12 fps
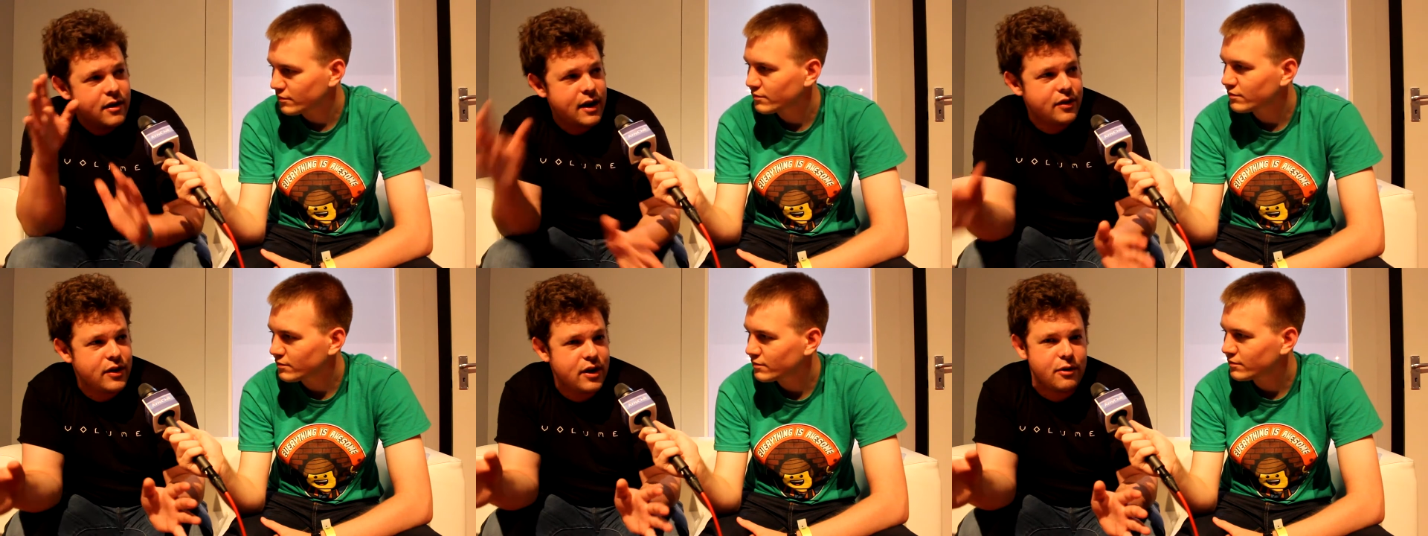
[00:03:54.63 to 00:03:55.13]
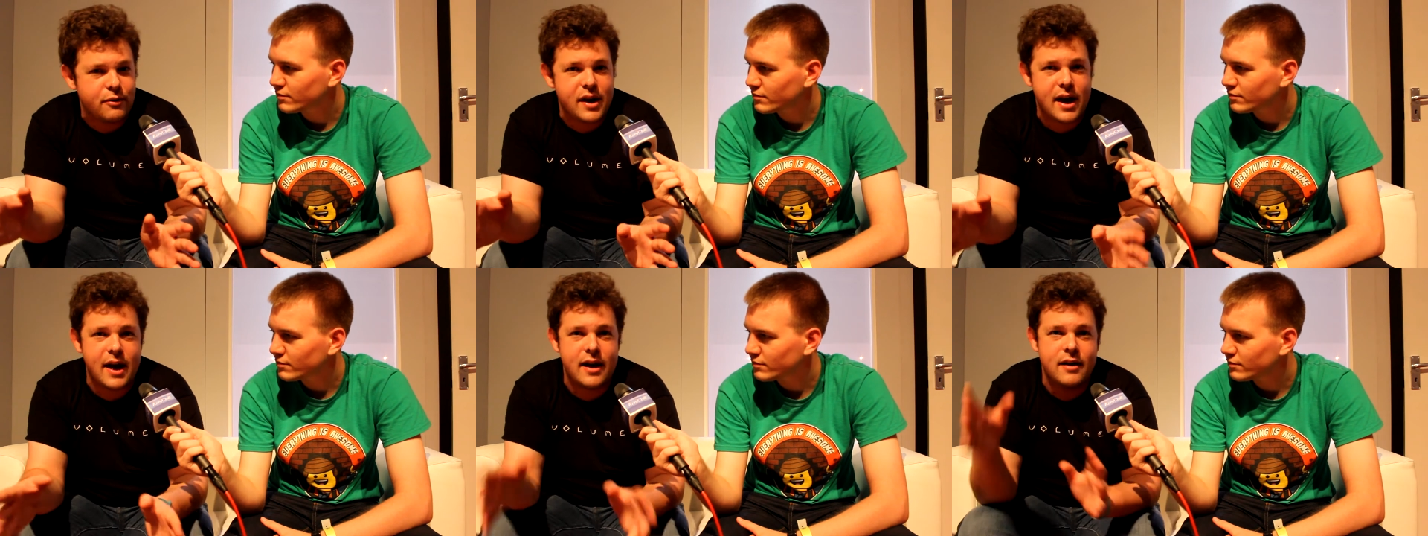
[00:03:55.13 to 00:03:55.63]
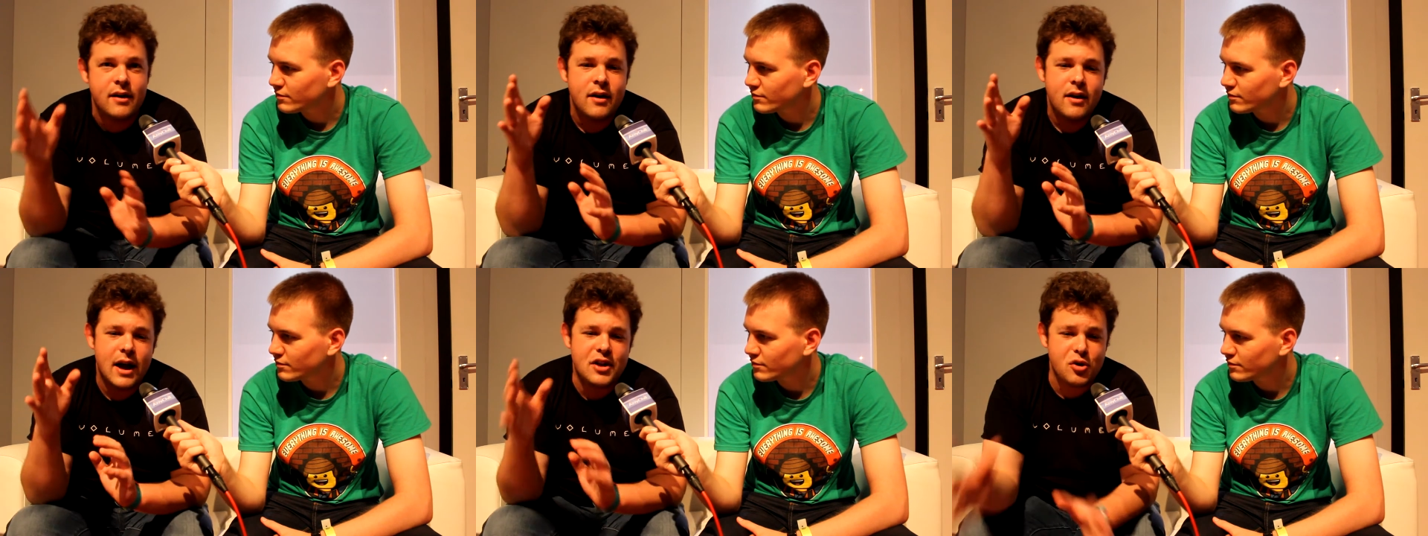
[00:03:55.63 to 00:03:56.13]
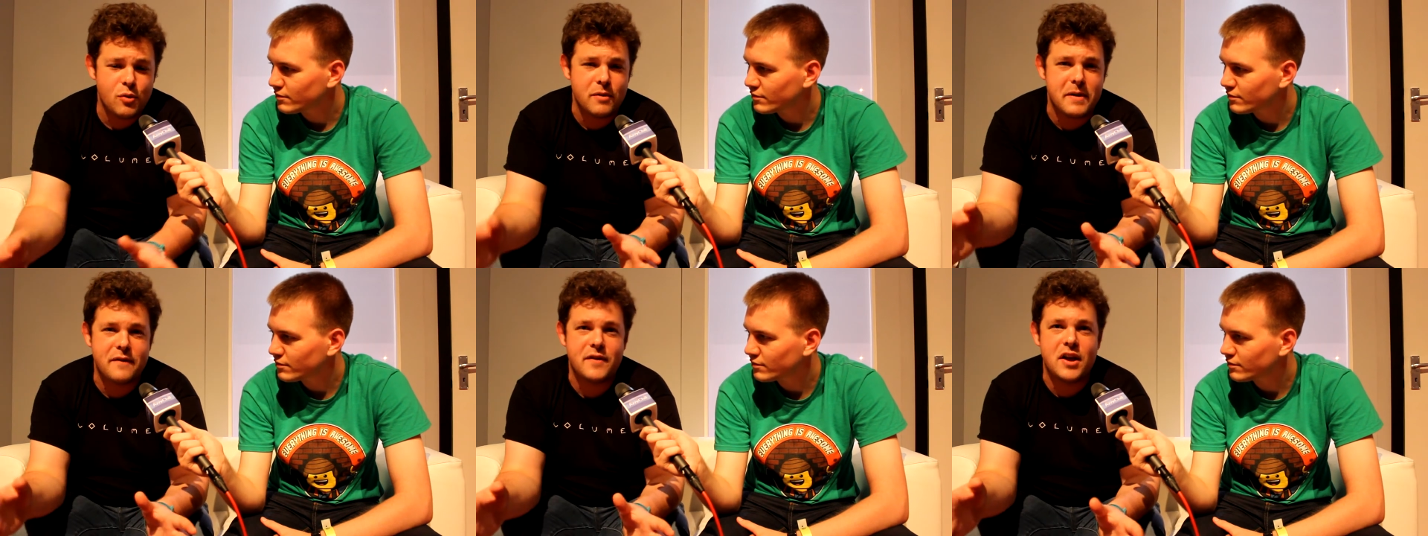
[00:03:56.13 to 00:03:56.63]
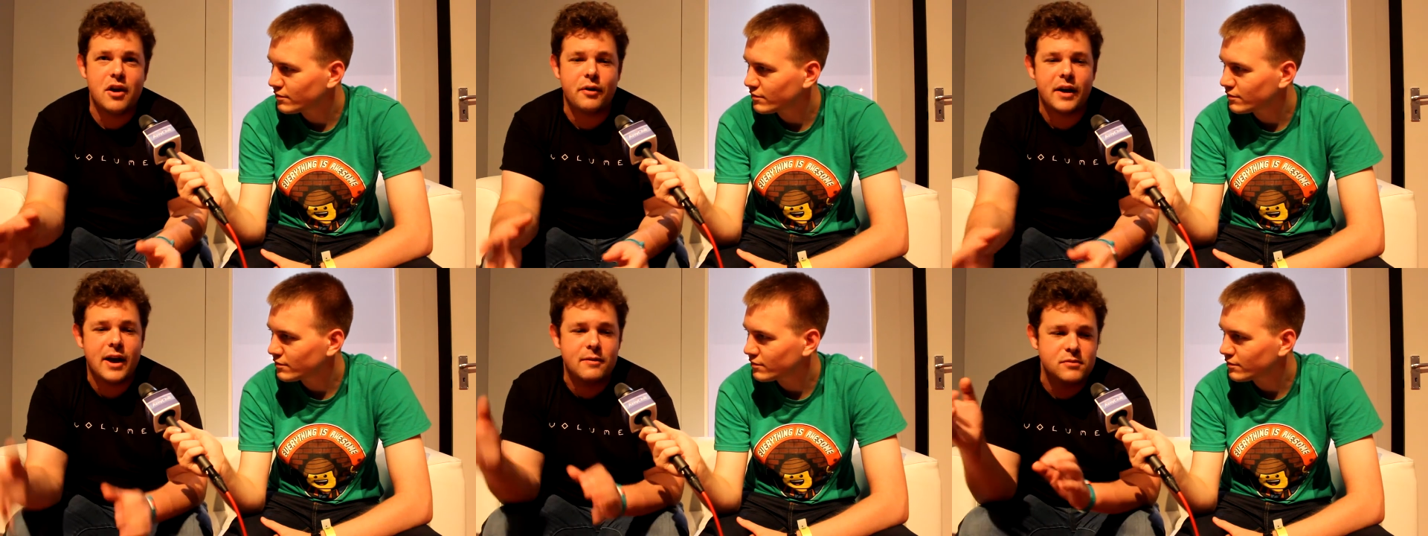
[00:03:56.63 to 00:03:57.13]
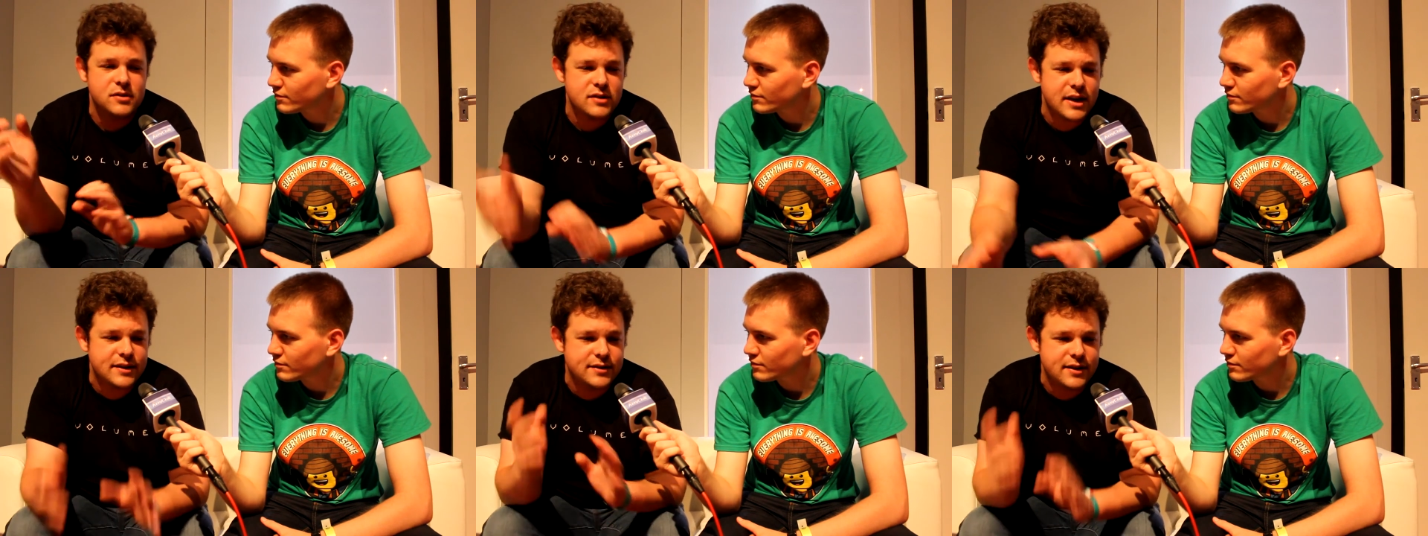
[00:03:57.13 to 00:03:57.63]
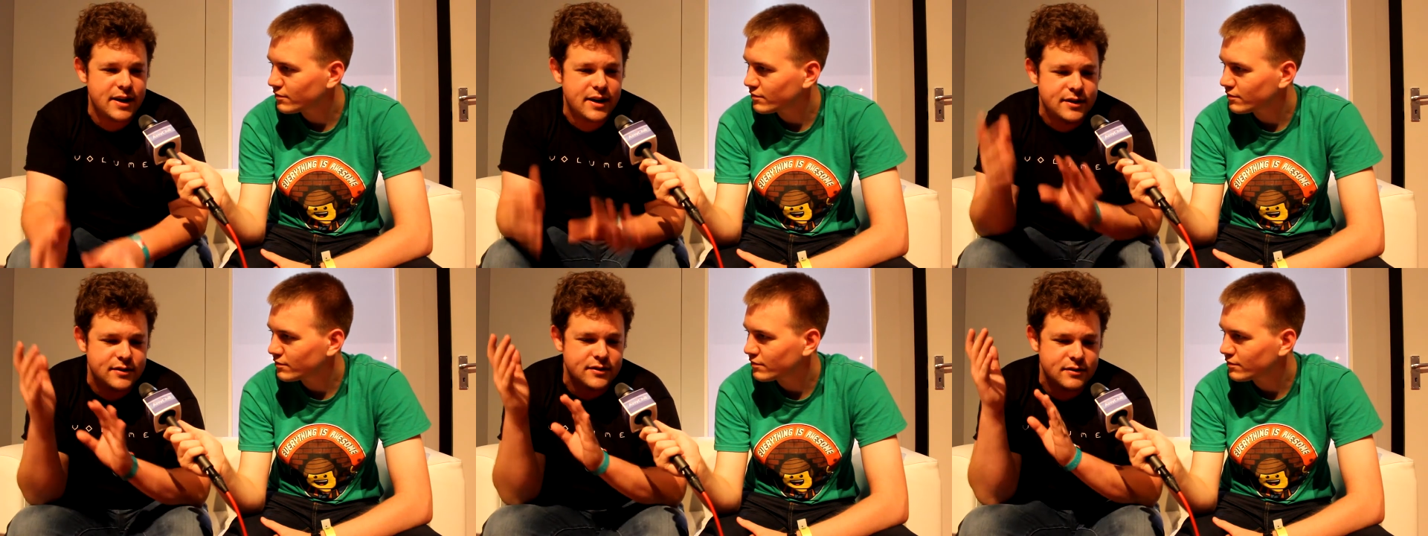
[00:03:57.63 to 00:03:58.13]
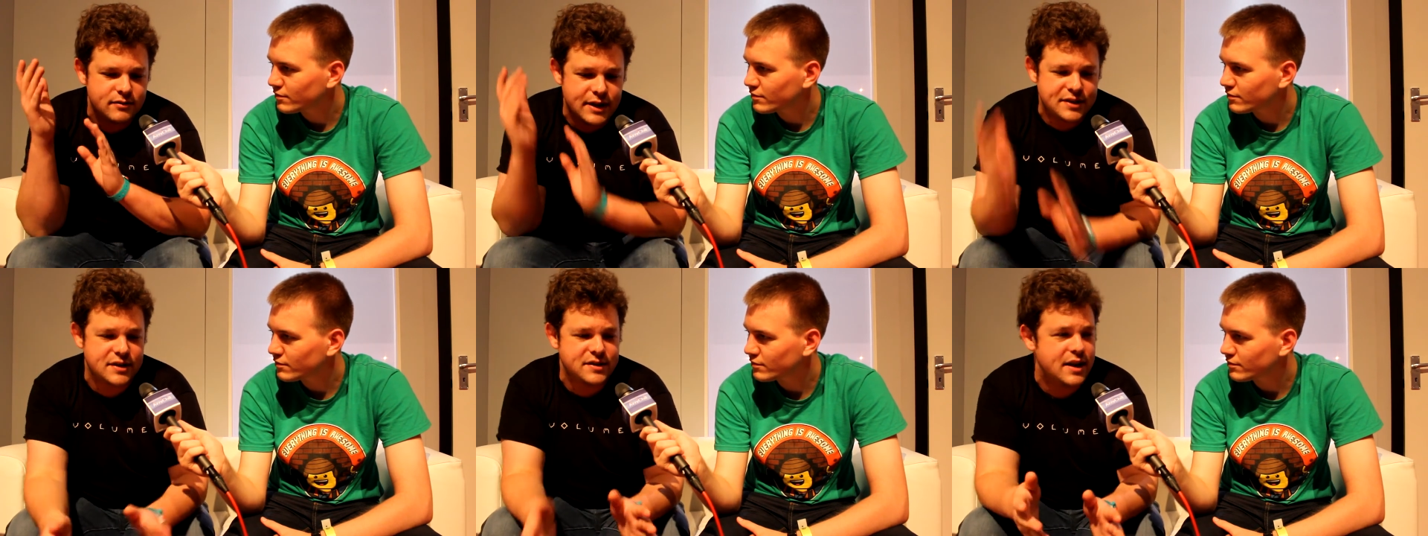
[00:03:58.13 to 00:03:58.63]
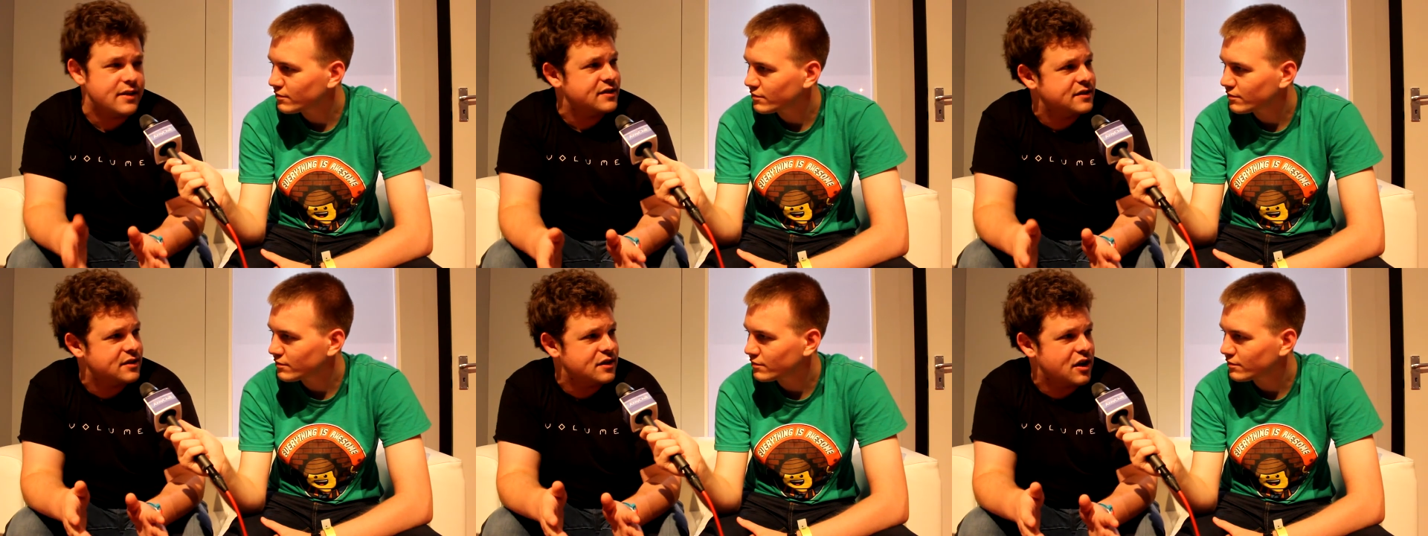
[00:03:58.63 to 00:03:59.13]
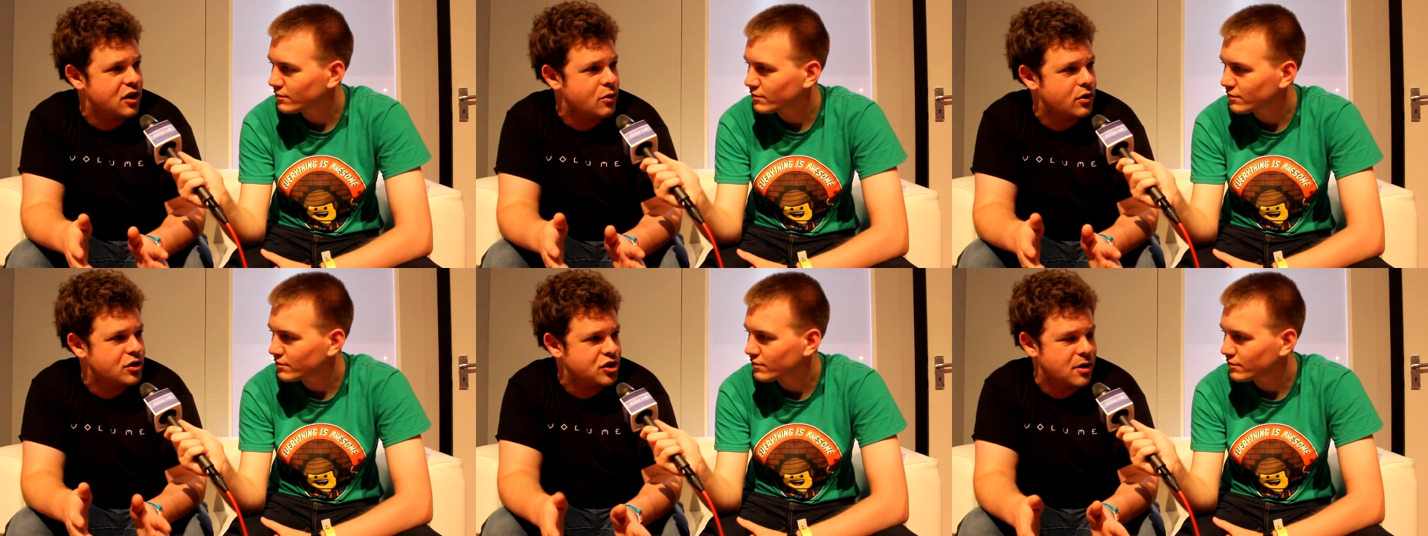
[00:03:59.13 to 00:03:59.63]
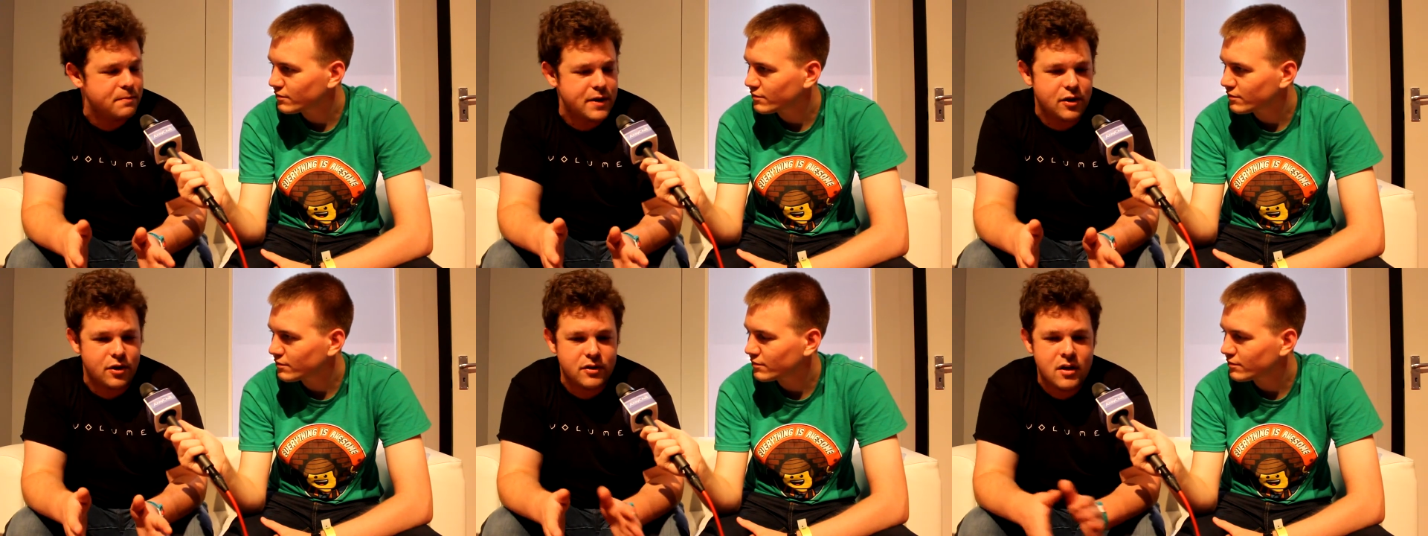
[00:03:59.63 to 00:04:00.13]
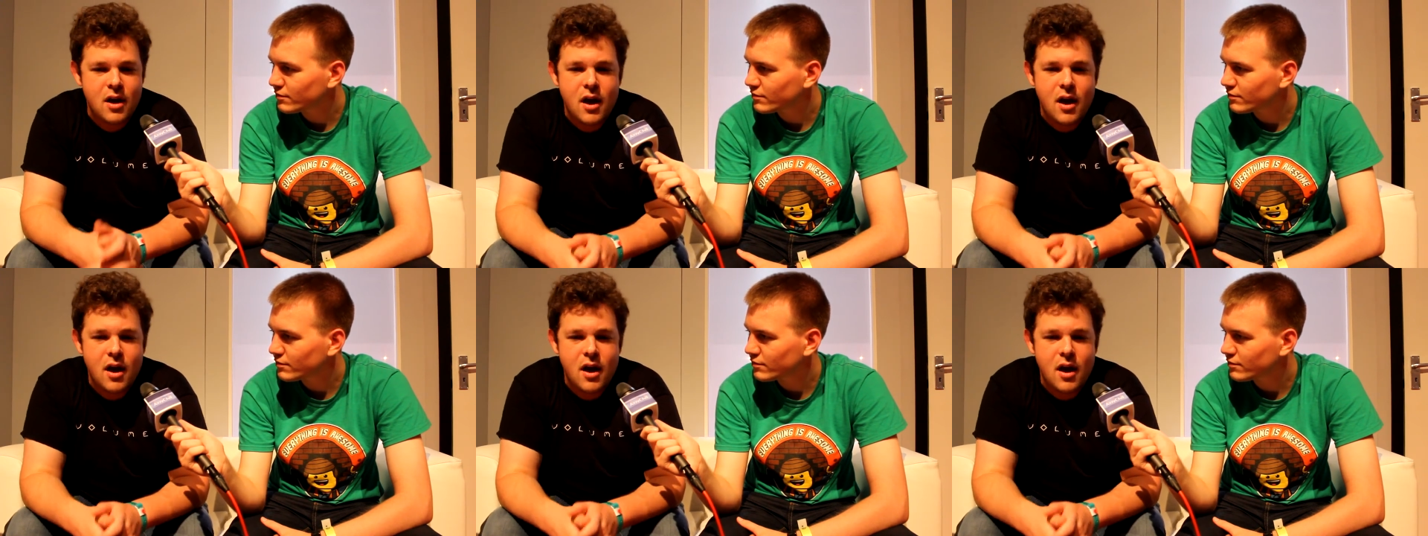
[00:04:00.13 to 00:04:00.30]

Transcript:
Speaker 1: in the UK and you want to make video games, this is this is it. This is the thing you want to jump in on.